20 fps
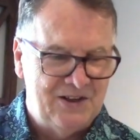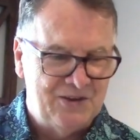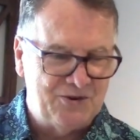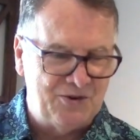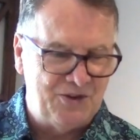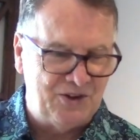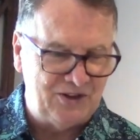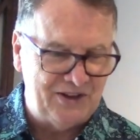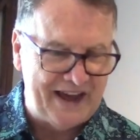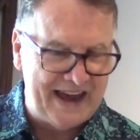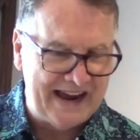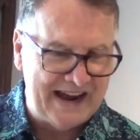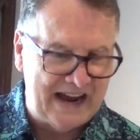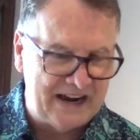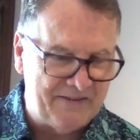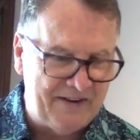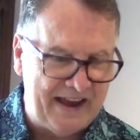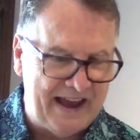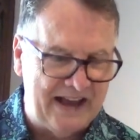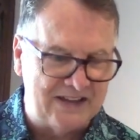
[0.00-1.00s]
Through the laying on
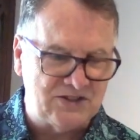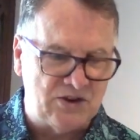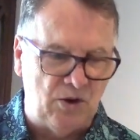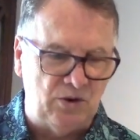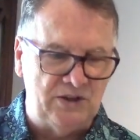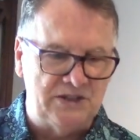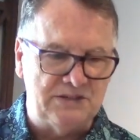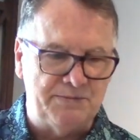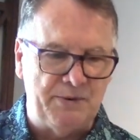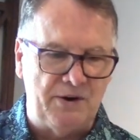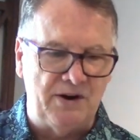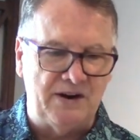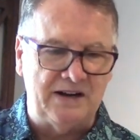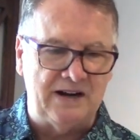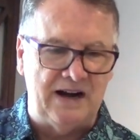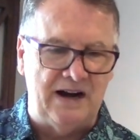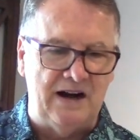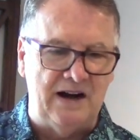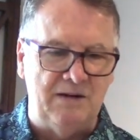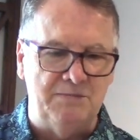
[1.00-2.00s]
of hands, the Holy Spirit
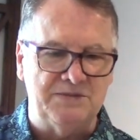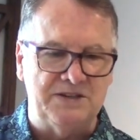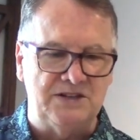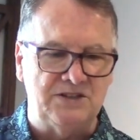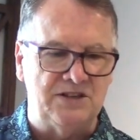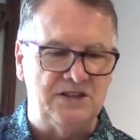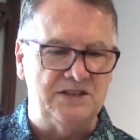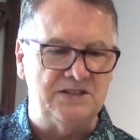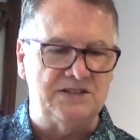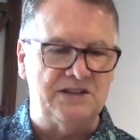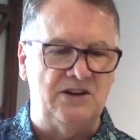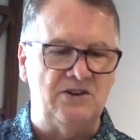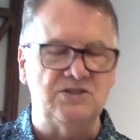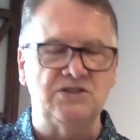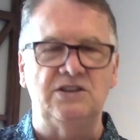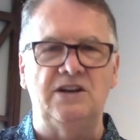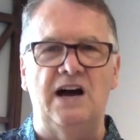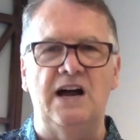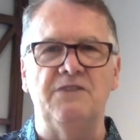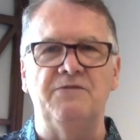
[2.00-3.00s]
comes into the sinner's
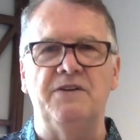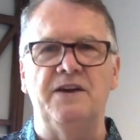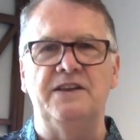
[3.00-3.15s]
life,